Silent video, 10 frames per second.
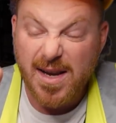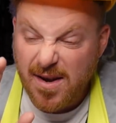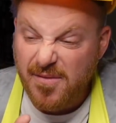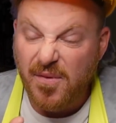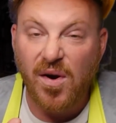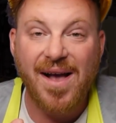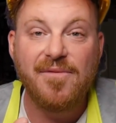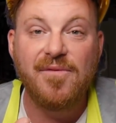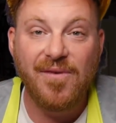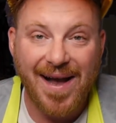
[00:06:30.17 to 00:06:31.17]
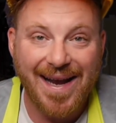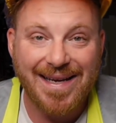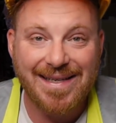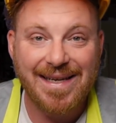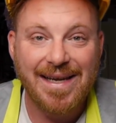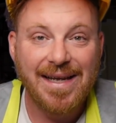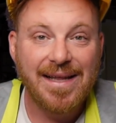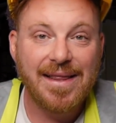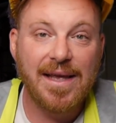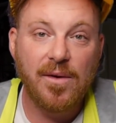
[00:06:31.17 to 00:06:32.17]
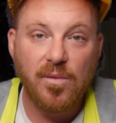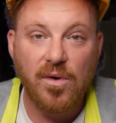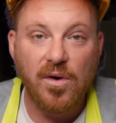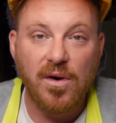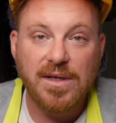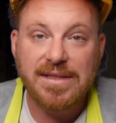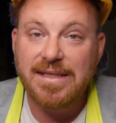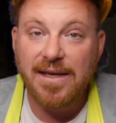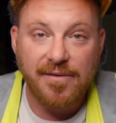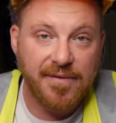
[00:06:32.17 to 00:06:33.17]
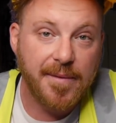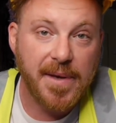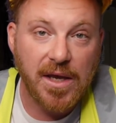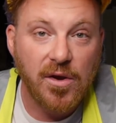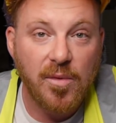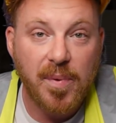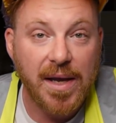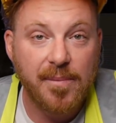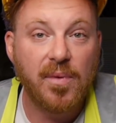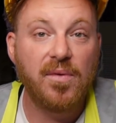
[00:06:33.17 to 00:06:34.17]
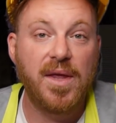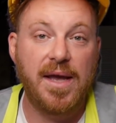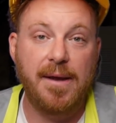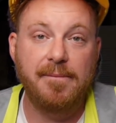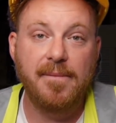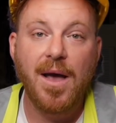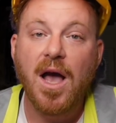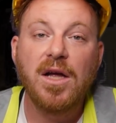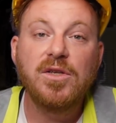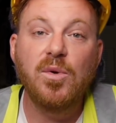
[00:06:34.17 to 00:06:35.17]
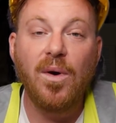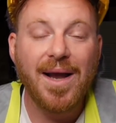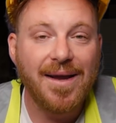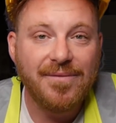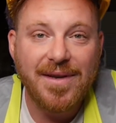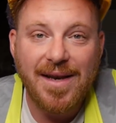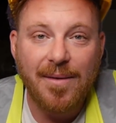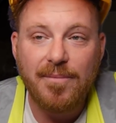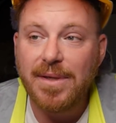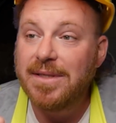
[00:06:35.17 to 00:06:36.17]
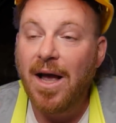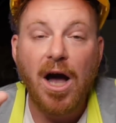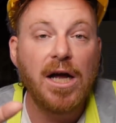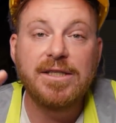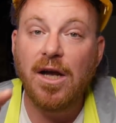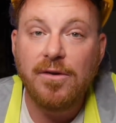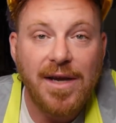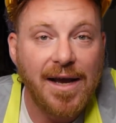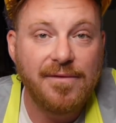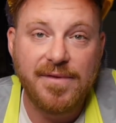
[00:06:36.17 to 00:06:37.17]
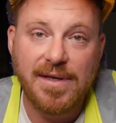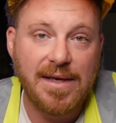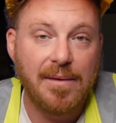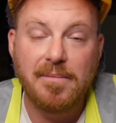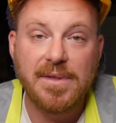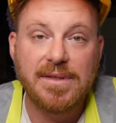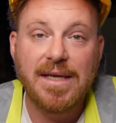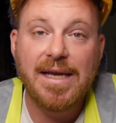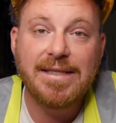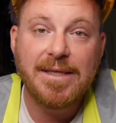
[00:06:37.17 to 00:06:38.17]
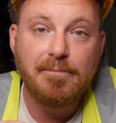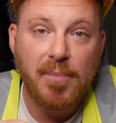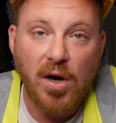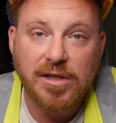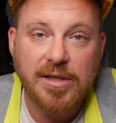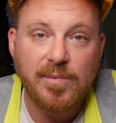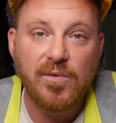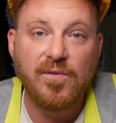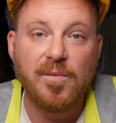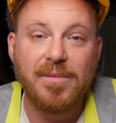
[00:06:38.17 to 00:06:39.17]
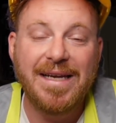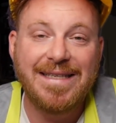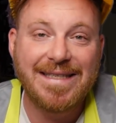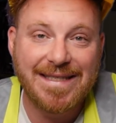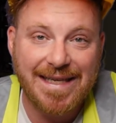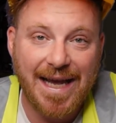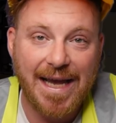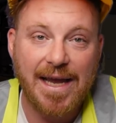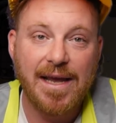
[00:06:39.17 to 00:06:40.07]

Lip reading: for a fact there were CFMEU people there. Do I have the numbers? I don't have the numbers. It's impossible for me to say.